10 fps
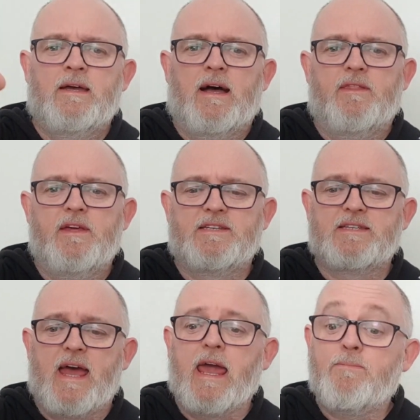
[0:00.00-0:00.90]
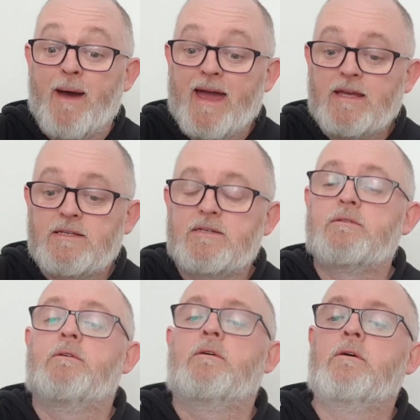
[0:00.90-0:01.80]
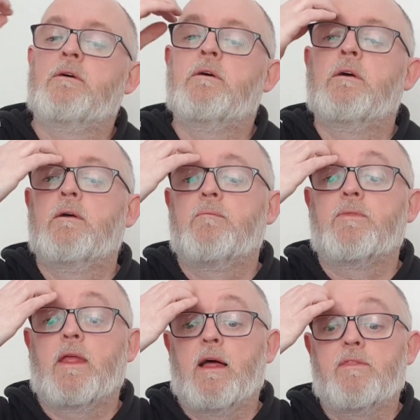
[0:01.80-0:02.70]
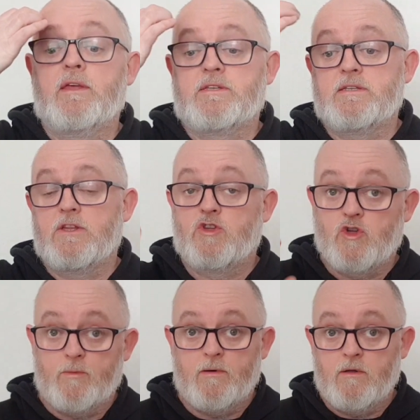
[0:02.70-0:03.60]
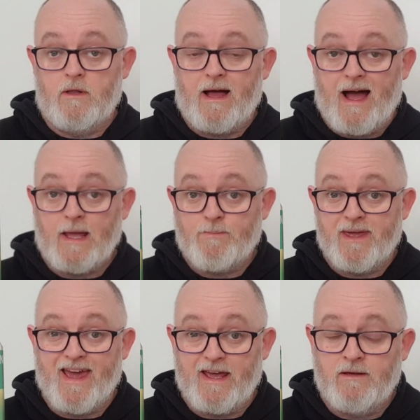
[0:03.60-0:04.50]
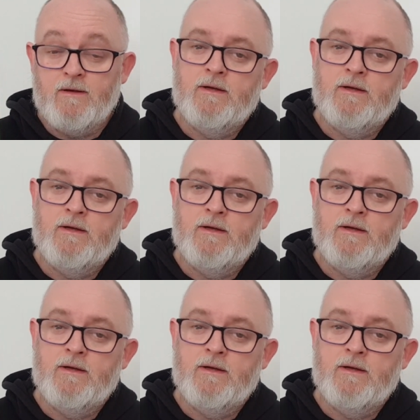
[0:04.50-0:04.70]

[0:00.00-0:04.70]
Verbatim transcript: and this is Apex and this is a double IPA.